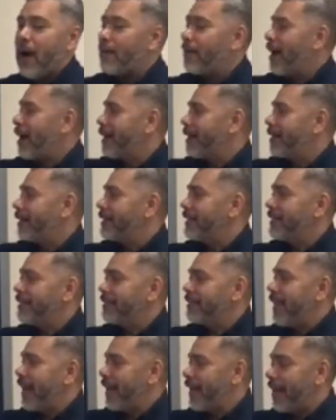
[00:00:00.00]

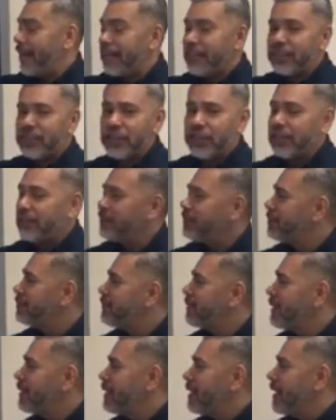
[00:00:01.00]
Matters and energy.
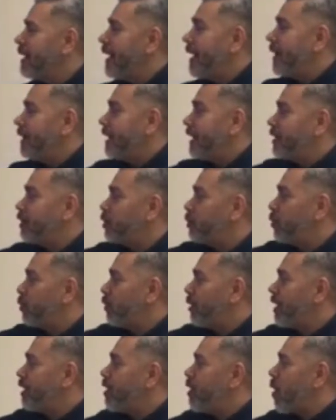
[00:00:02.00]
The
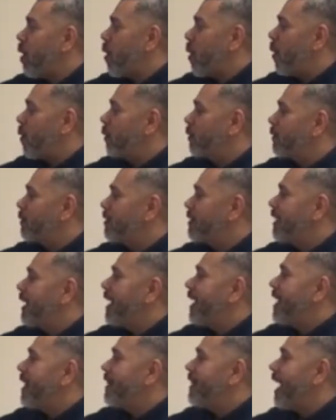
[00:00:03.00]
student knows
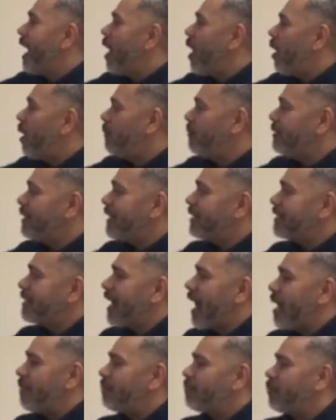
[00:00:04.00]
that objects
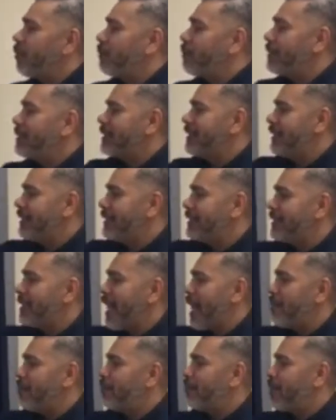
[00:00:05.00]
have properties
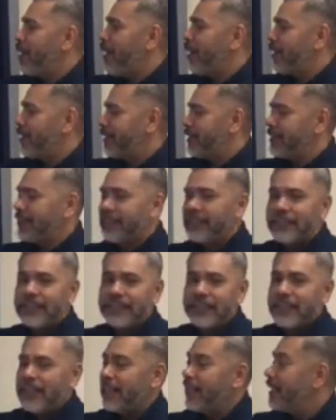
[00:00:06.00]
and patterns.
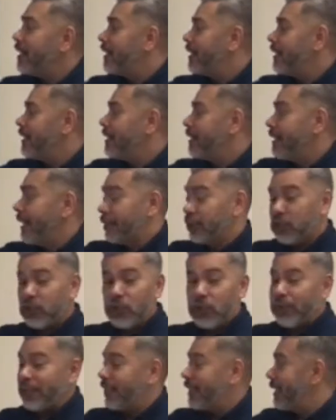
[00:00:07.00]
The
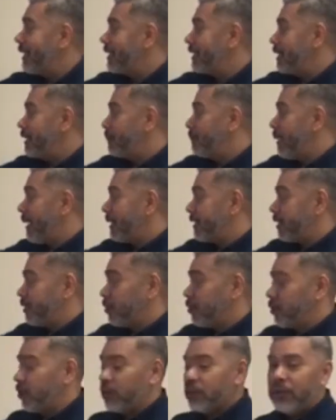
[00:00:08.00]
student is
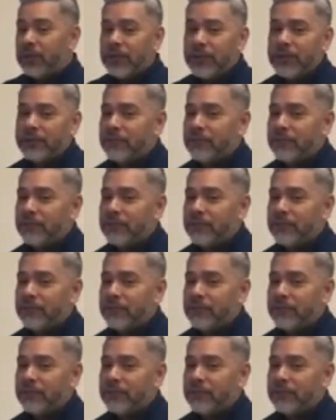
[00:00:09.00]
expected to